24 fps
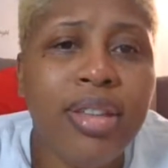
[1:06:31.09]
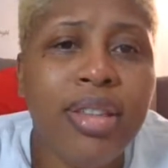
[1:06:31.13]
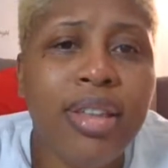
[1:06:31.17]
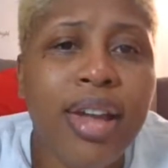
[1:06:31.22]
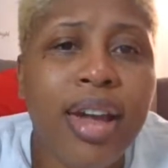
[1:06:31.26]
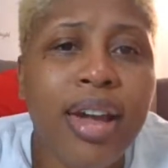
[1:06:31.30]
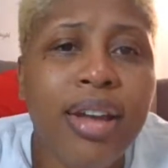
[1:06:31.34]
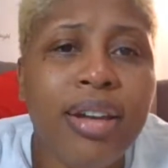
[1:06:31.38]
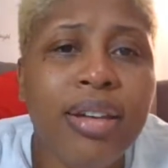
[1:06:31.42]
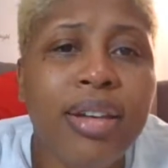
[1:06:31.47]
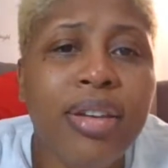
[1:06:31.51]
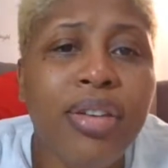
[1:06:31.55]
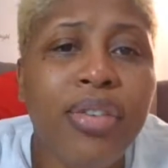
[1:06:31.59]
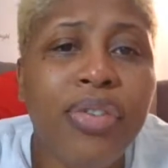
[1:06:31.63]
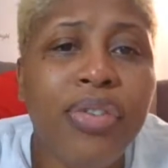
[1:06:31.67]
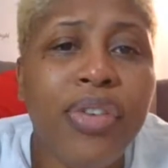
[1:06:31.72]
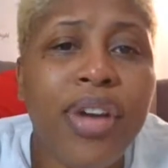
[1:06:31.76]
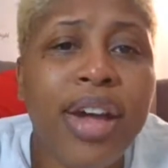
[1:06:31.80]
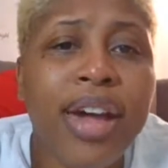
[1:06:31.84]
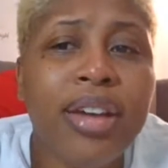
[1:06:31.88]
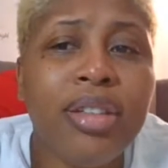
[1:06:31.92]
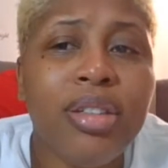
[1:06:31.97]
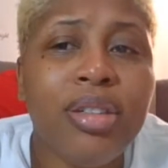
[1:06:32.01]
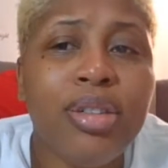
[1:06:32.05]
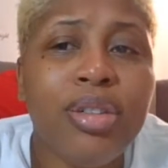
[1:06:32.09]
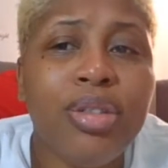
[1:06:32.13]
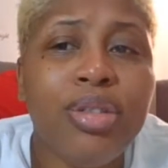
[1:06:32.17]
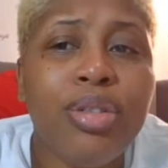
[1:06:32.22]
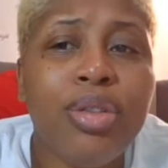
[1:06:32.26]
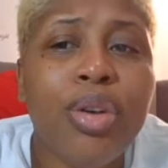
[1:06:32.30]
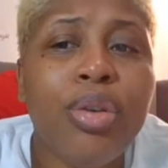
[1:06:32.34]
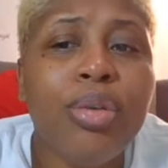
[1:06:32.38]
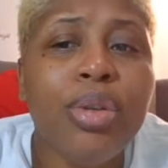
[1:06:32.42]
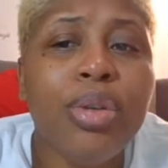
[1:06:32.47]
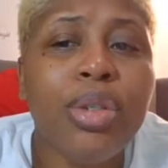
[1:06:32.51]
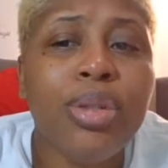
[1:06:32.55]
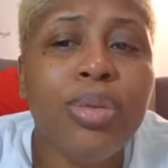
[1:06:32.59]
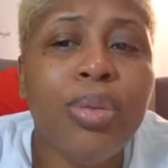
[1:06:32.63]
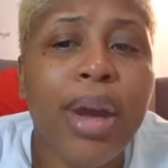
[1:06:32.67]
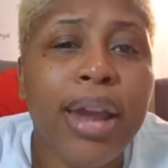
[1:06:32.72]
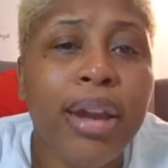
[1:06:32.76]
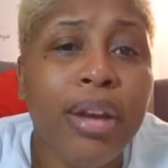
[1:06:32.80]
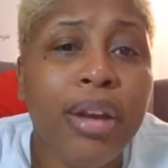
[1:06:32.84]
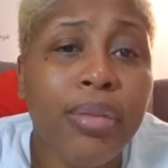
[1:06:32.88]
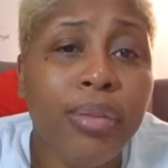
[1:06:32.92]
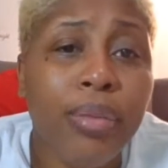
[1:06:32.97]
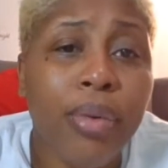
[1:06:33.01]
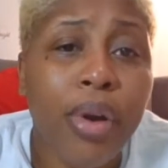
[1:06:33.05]
and it identifies and you know what's
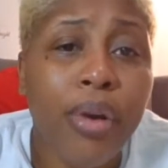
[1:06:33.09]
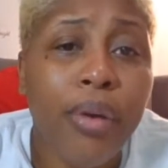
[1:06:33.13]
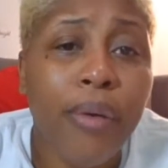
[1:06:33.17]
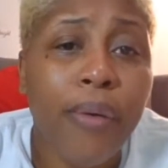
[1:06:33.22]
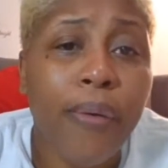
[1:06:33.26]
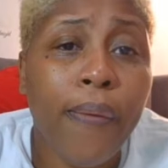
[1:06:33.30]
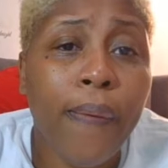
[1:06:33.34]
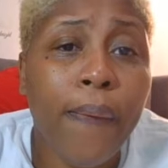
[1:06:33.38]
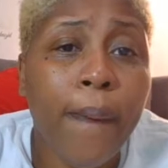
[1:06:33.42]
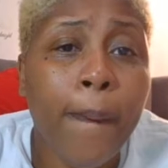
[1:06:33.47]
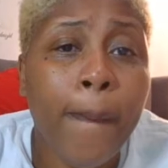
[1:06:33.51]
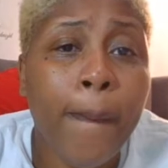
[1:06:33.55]
right and wrong.